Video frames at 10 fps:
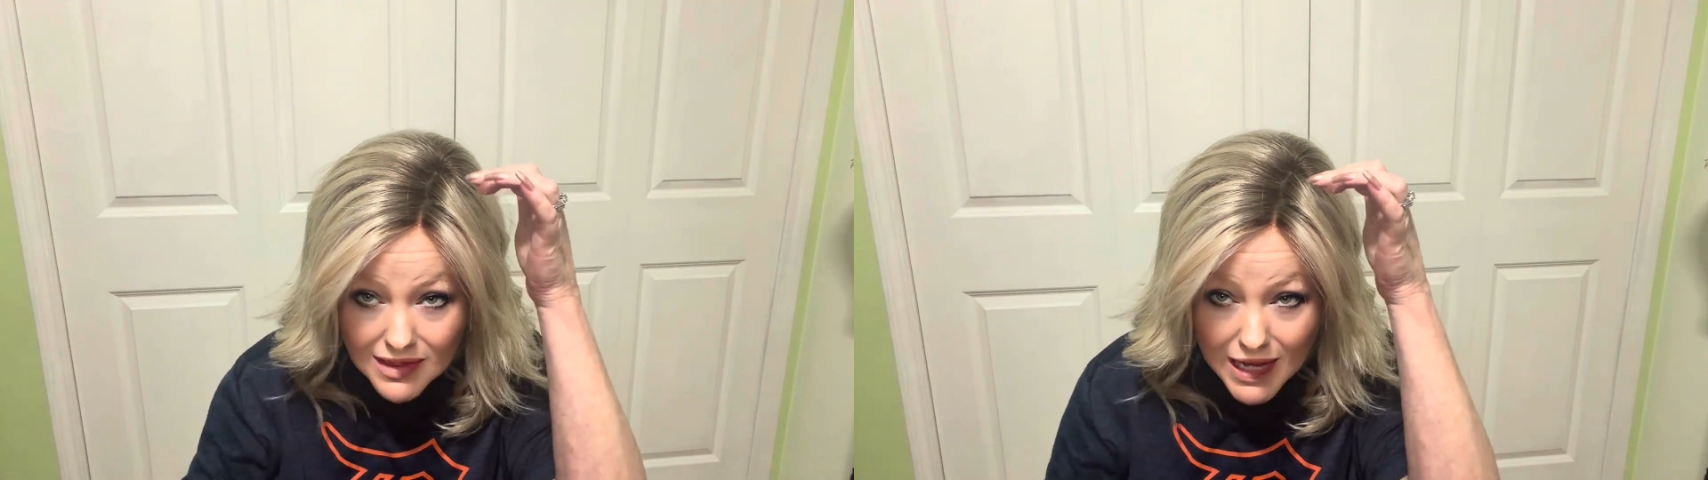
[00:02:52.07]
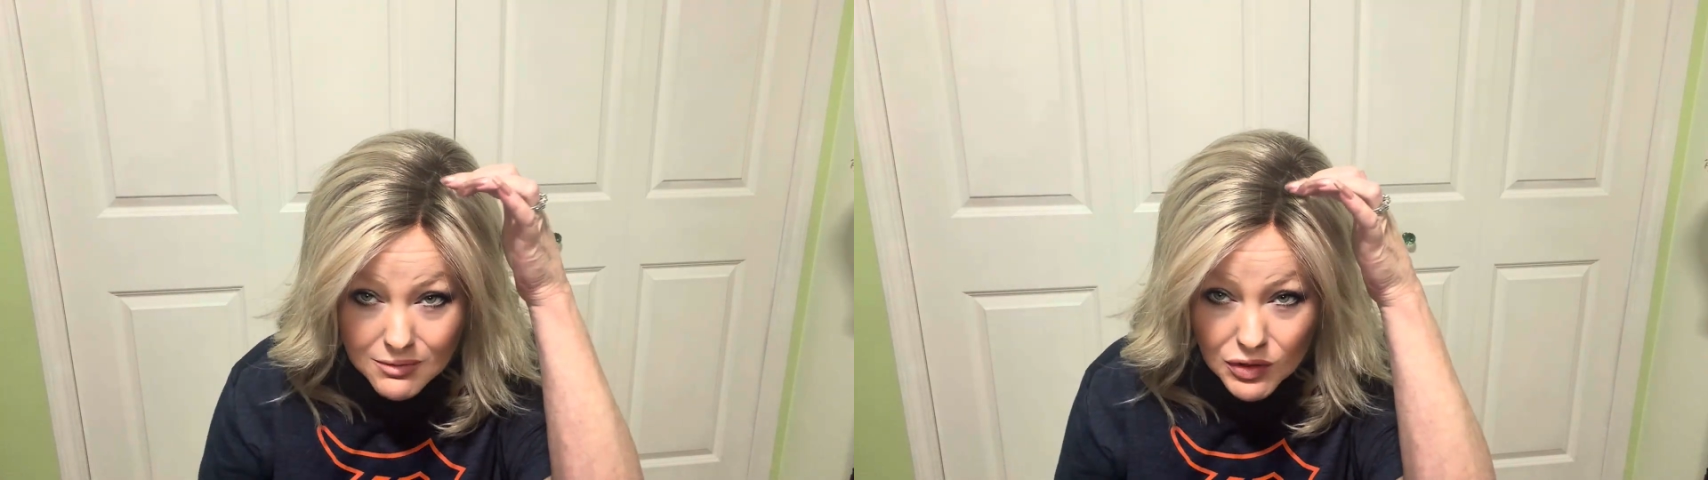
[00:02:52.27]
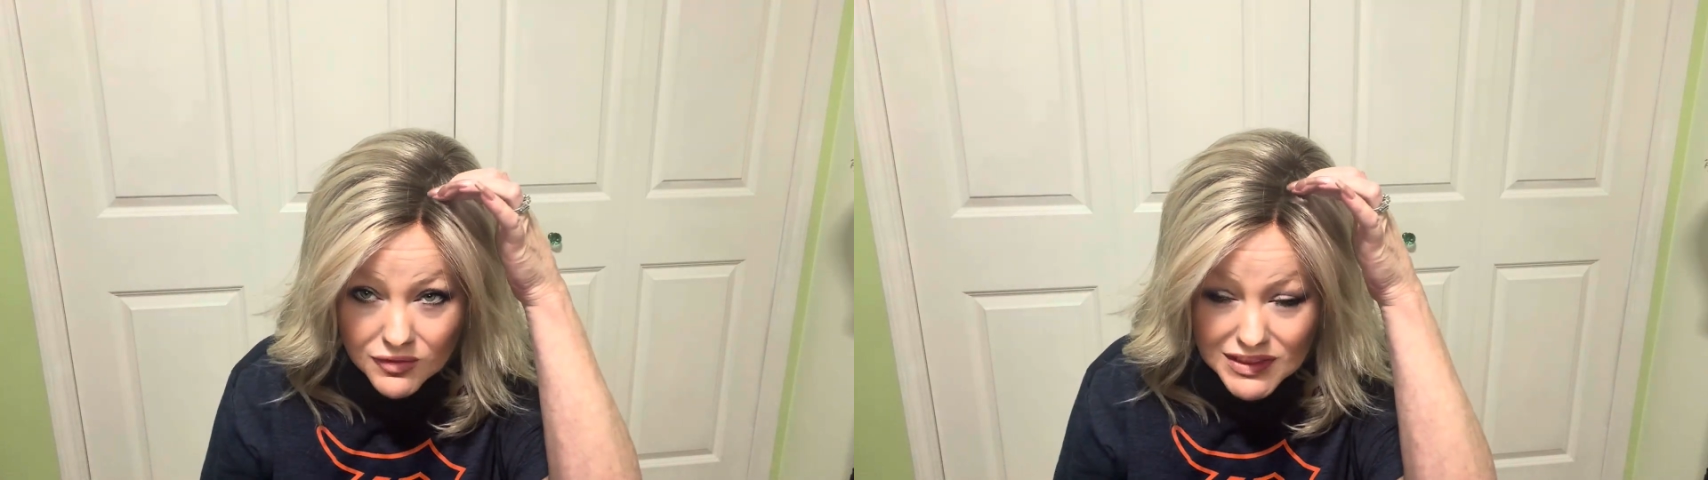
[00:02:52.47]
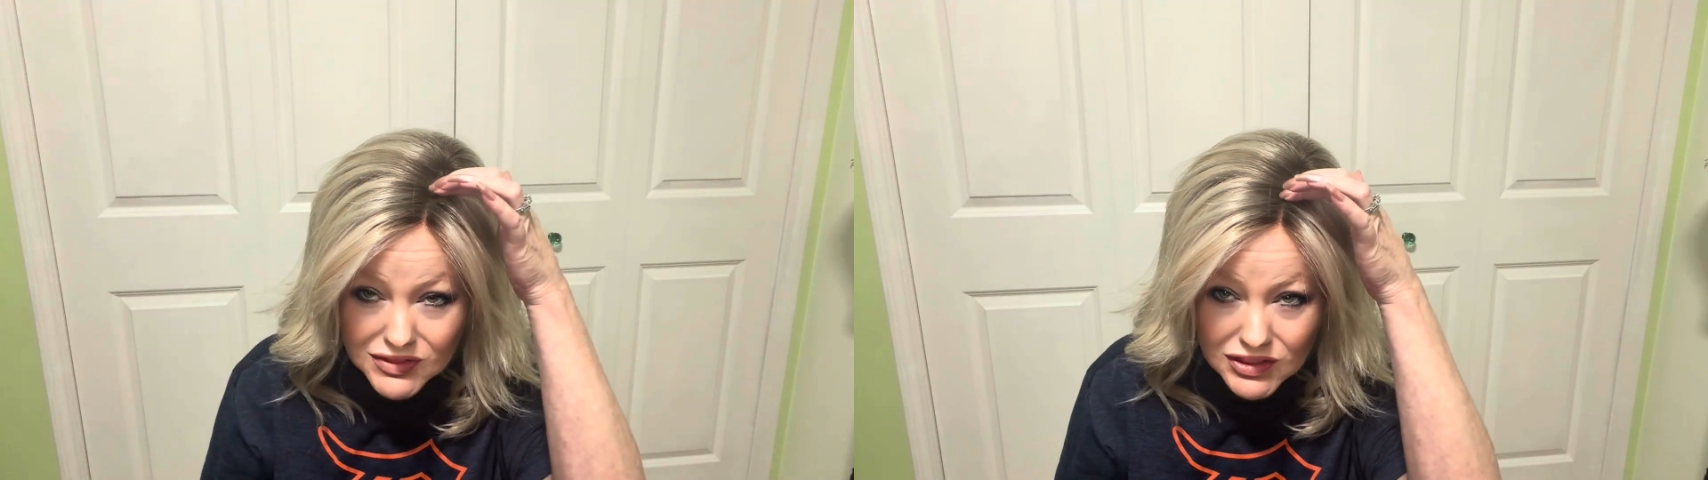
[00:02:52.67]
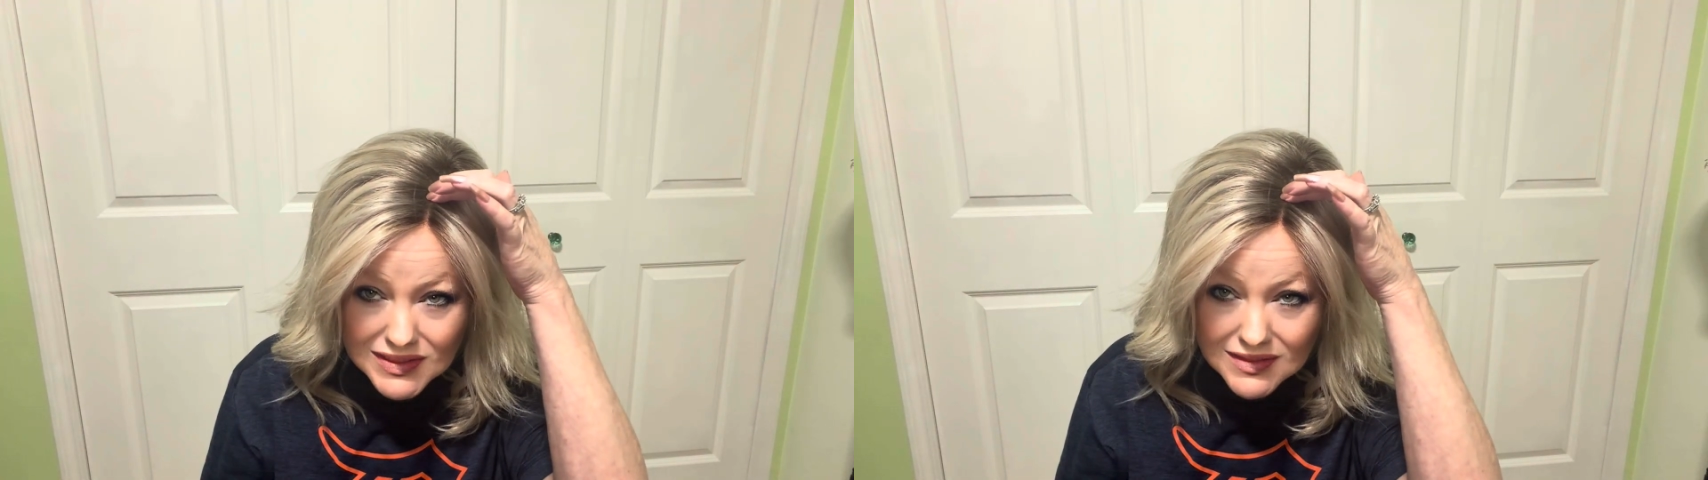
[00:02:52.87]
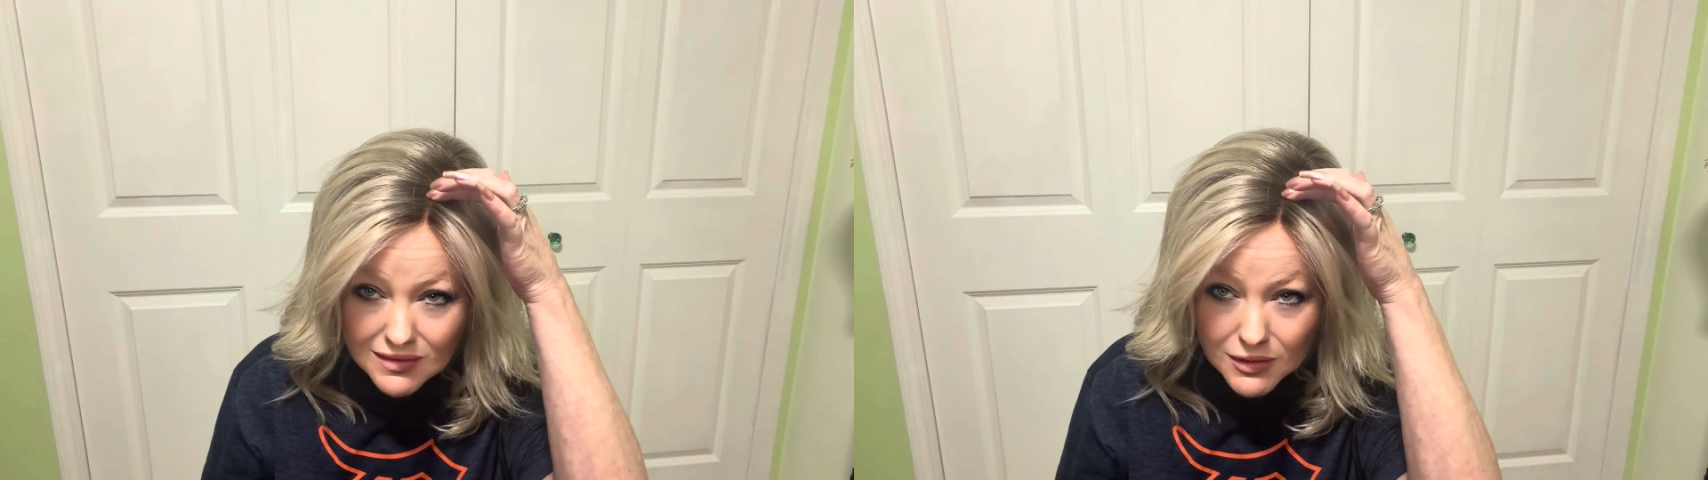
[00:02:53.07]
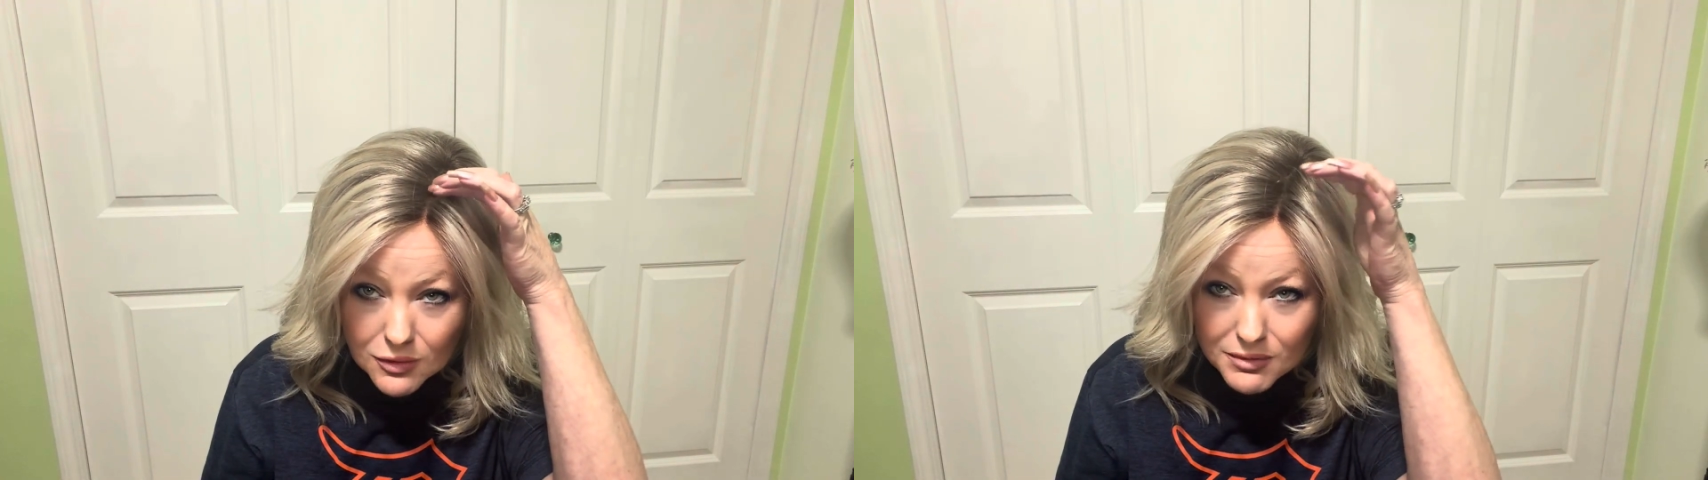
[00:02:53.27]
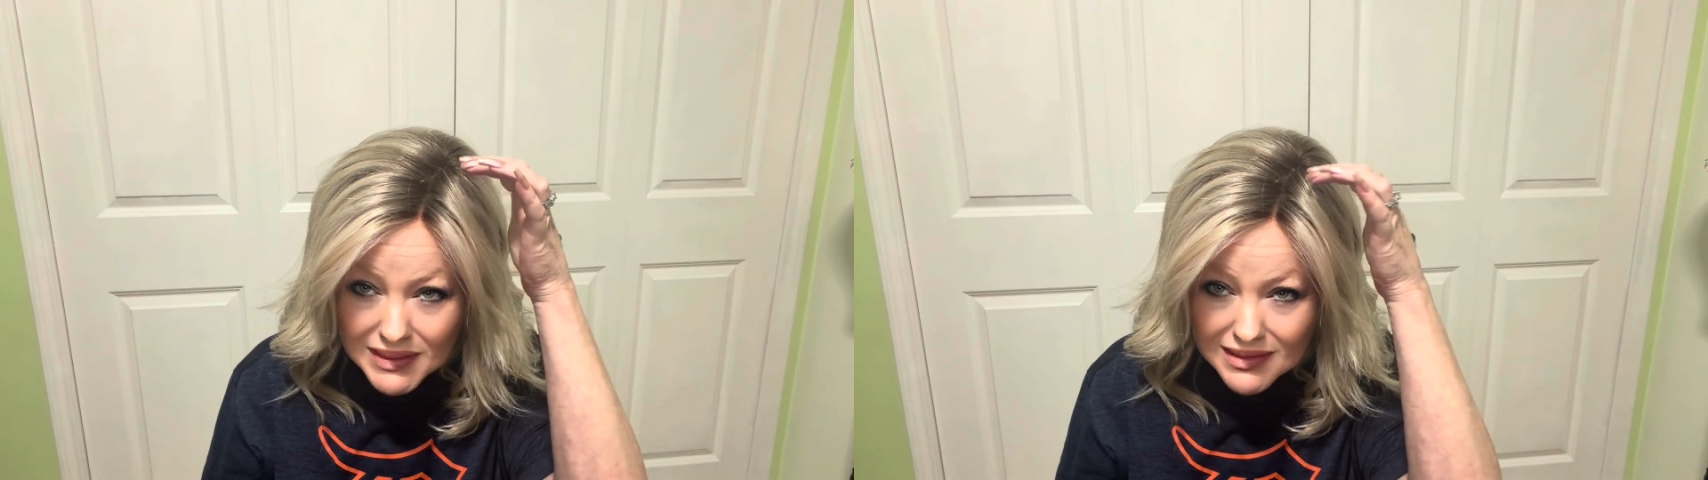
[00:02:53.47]
I moved it just a little
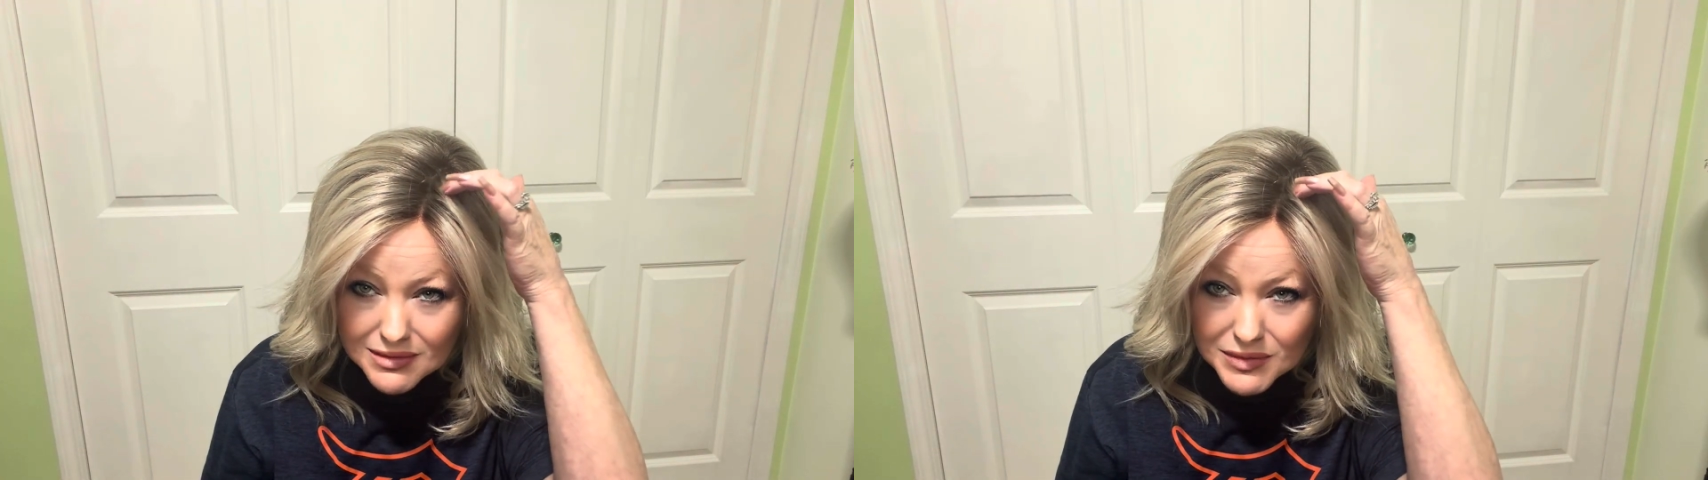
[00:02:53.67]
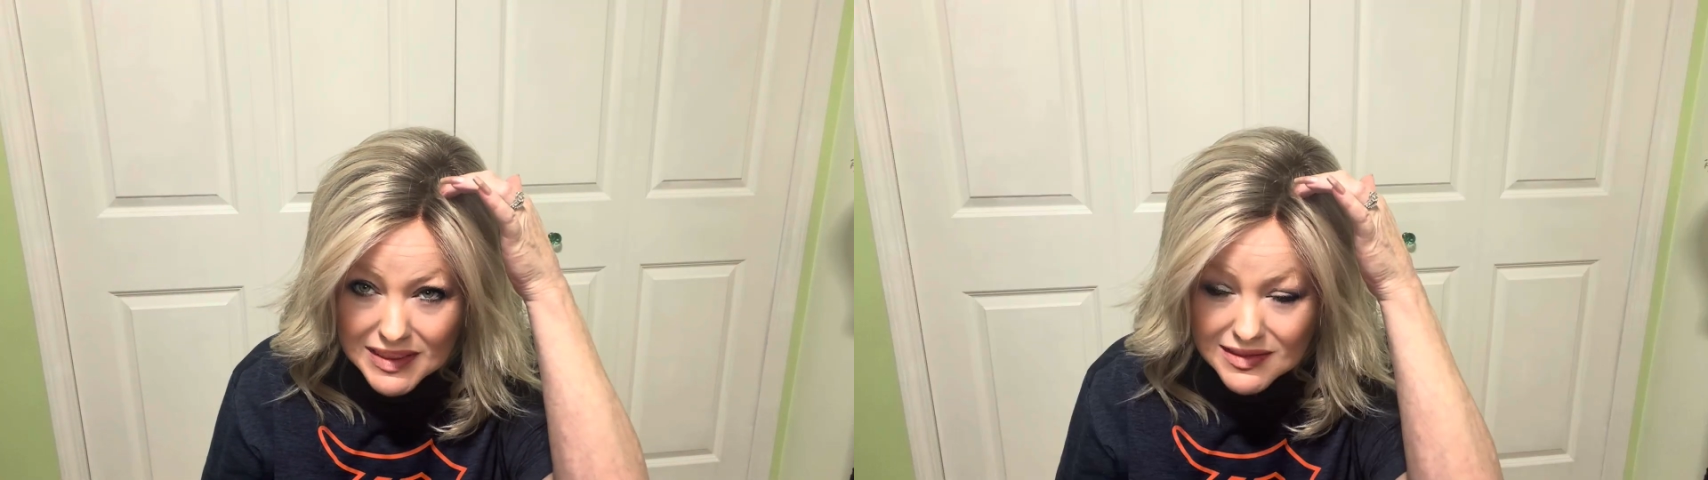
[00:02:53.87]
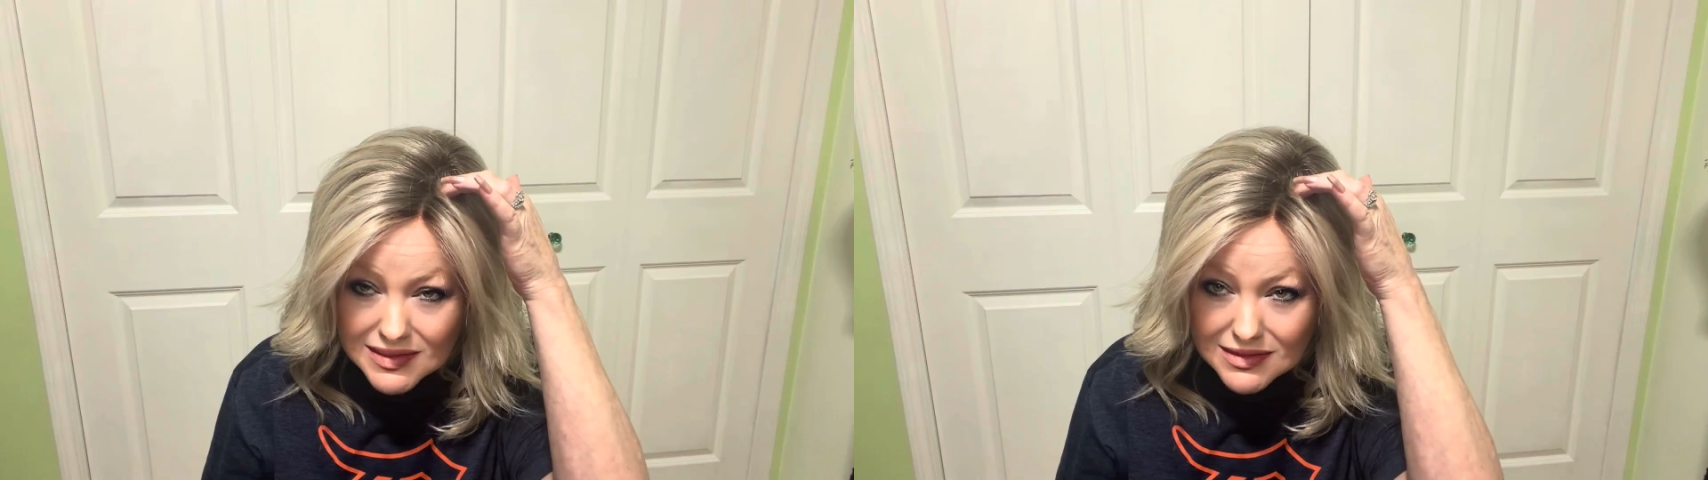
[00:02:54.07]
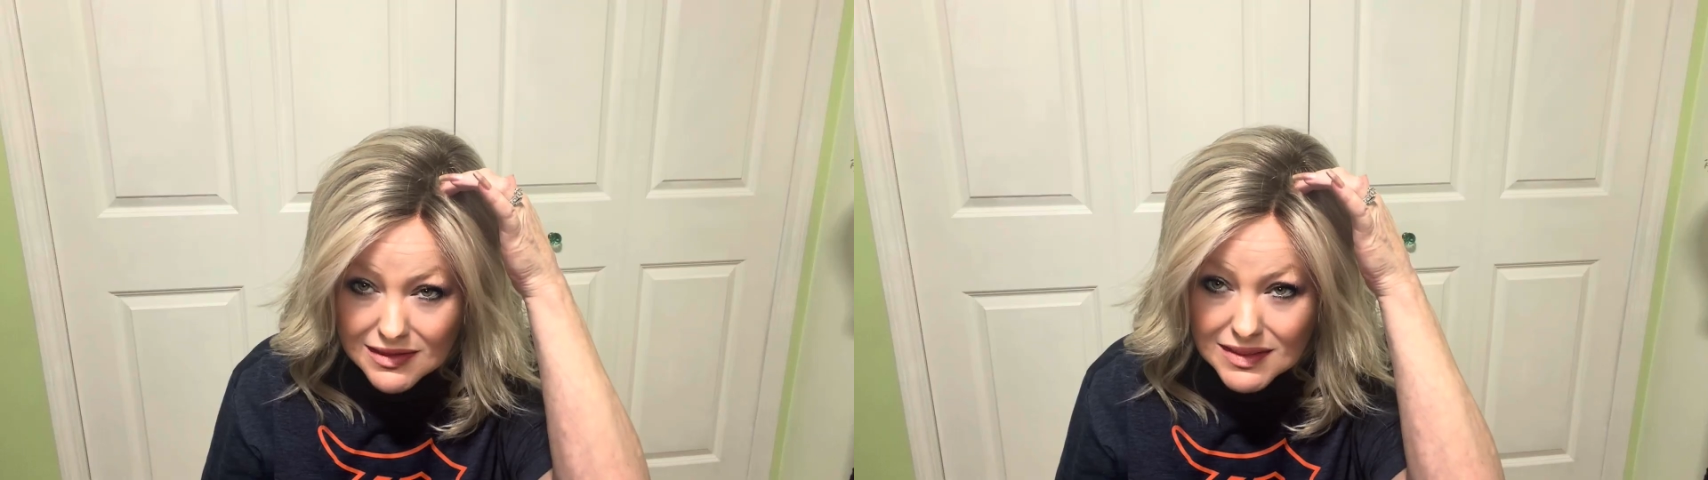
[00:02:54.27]
bit because it does